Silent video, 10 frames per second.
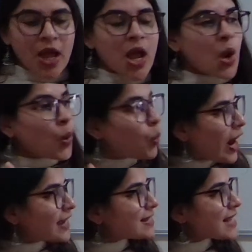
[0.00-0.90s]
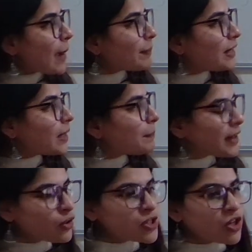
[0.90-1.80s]
Why it's happening?
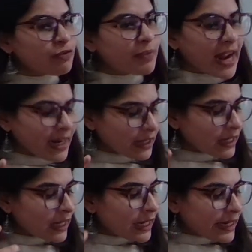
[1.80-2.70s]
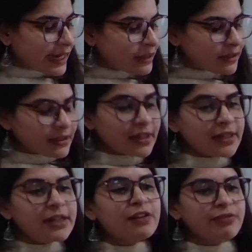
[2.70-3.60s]
Because of my
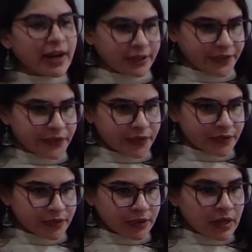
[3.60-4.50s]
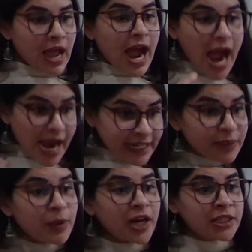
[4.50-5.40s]
internal factor. I am
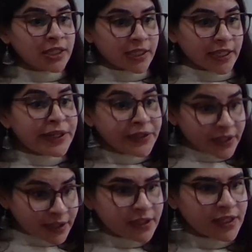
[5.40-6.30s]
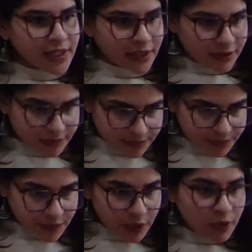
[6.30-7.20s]
hungry internally,
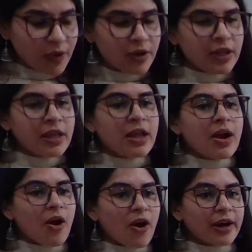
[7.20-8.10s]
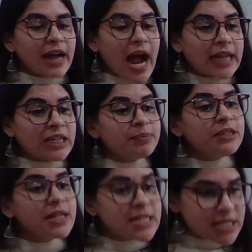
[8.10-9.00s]
you know, or I am
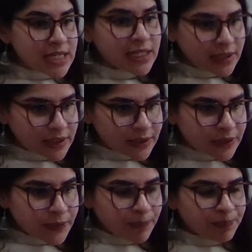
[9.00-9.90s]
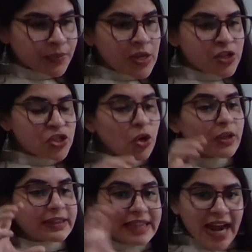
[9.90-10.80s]
thirsty. So
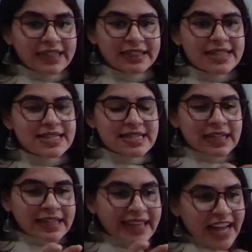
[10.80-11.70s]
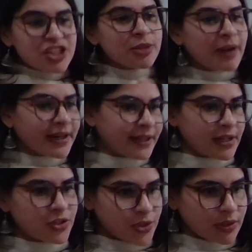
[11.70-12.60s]
that is catching my attention.